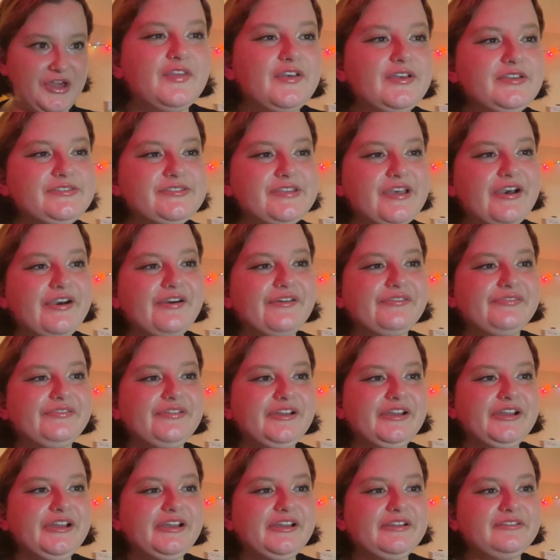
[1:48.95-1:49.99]
This
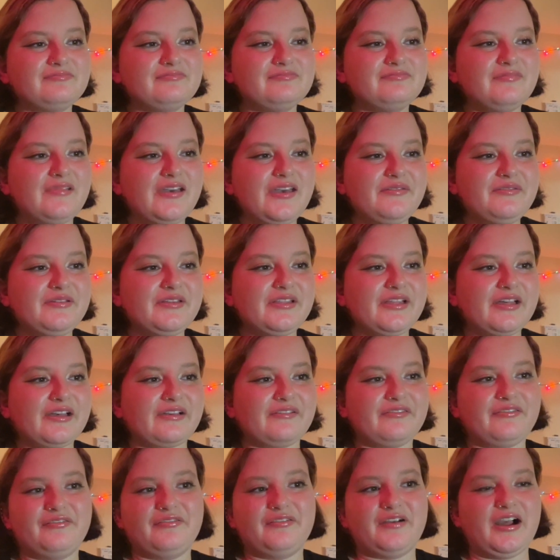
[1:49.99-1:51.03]
outfit, maybe like
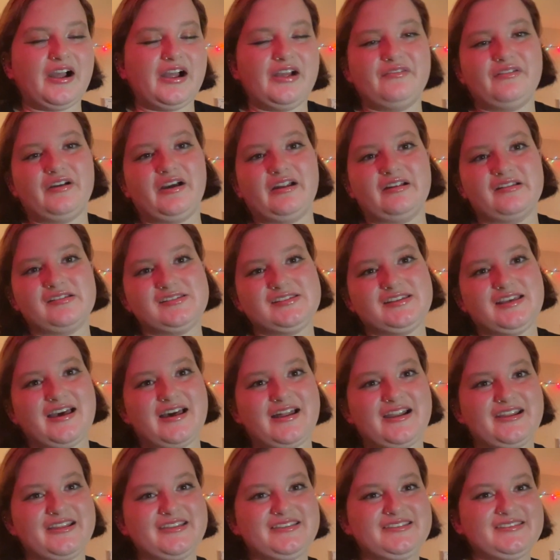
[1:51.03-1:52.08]
5 out of
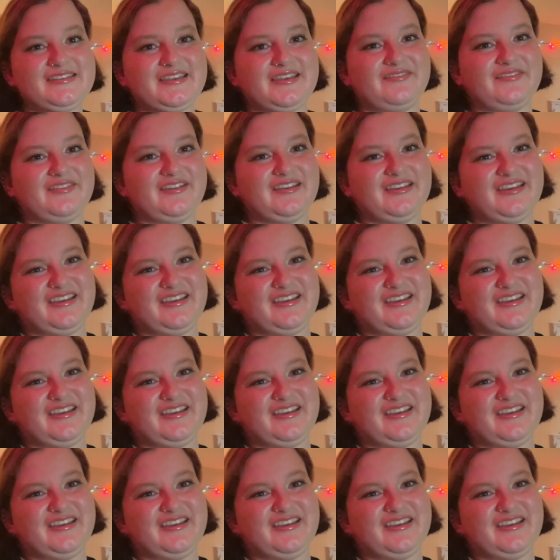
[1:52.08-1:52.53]
10. It's eh.